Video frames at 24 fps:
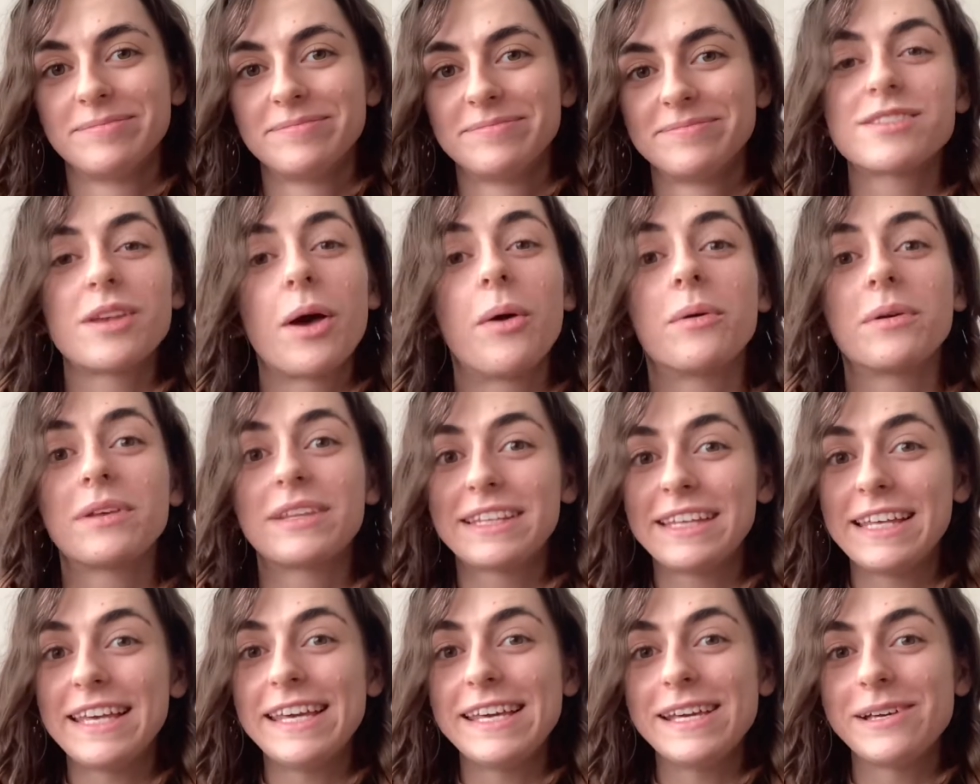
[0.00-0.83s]
So
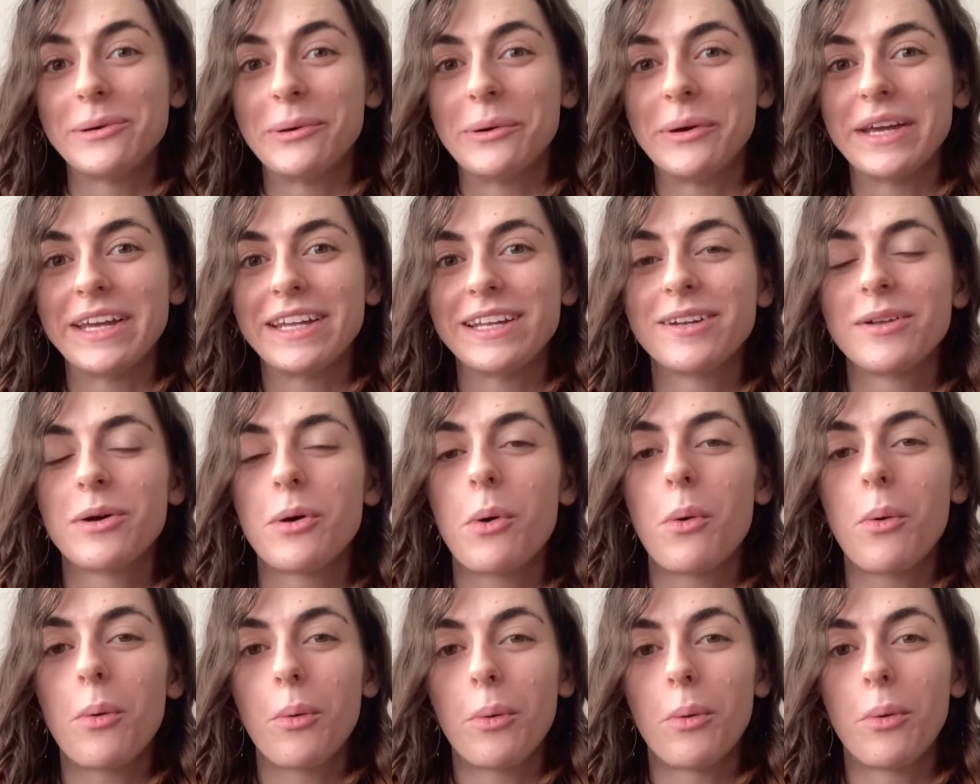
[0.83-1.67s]
going,
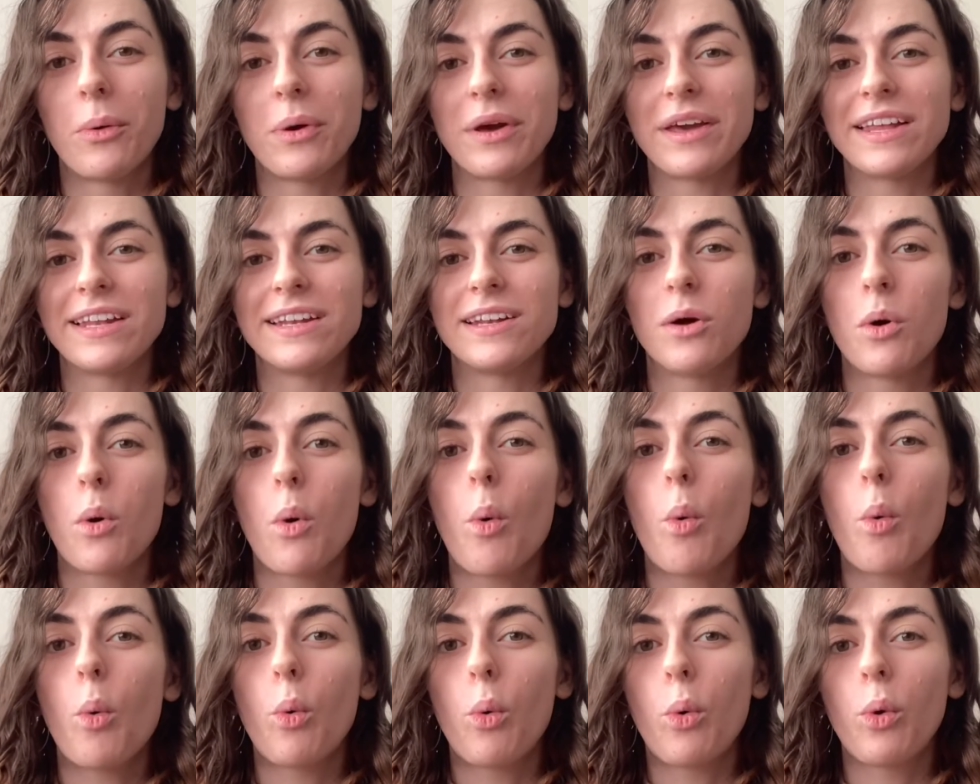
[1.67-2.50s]
oin,
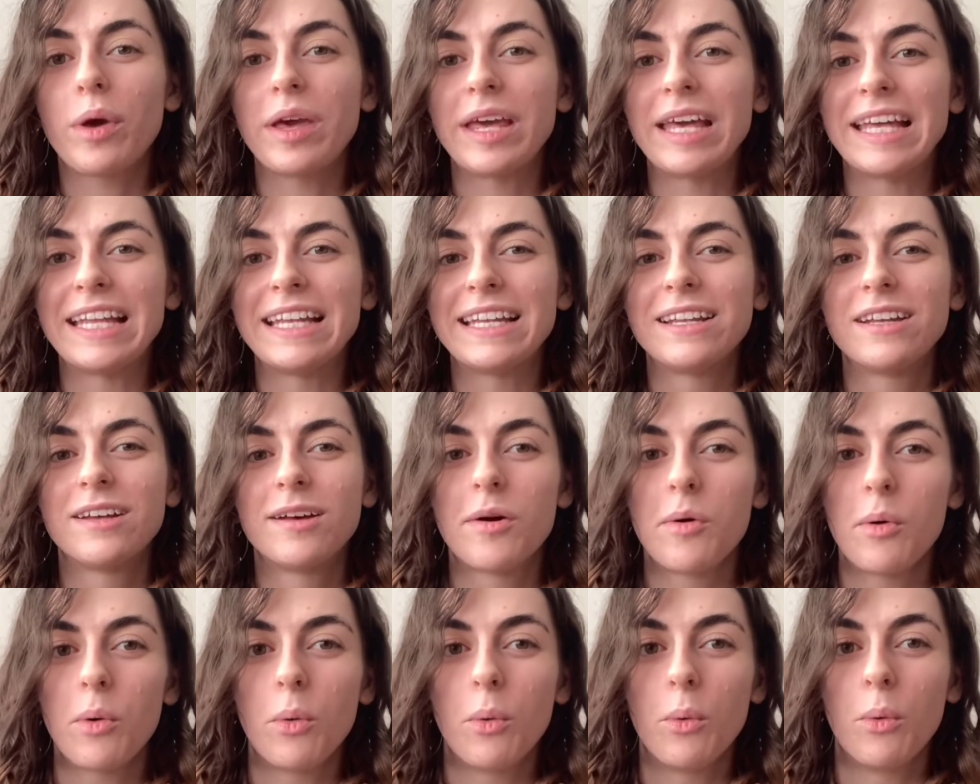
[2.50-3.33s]
oin,
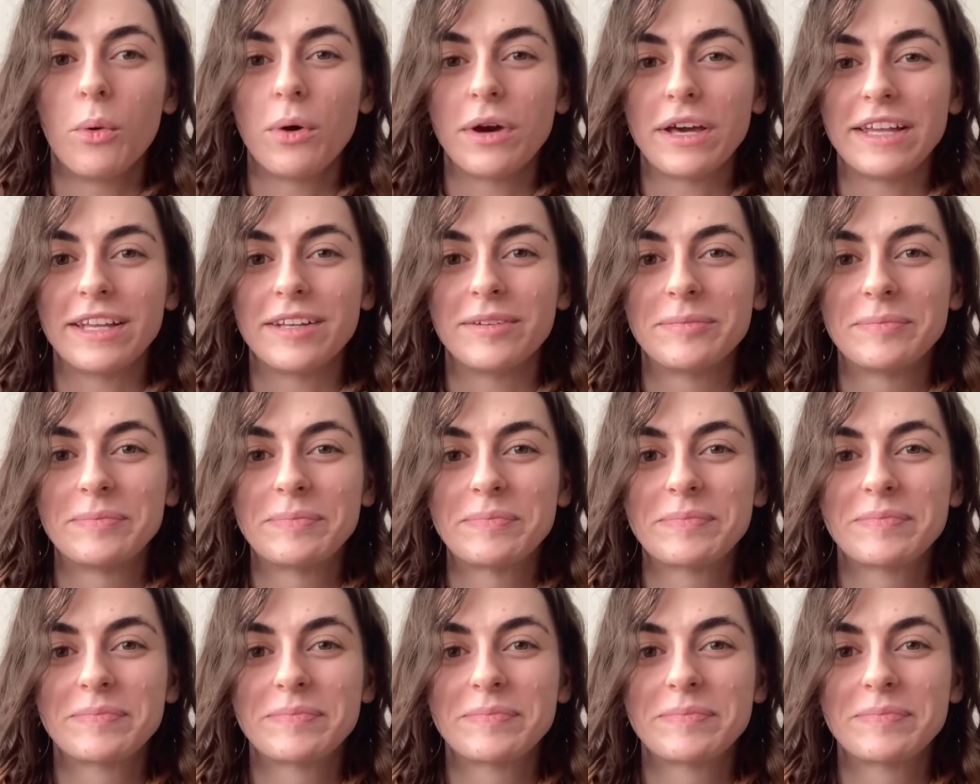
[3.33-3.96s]
oin.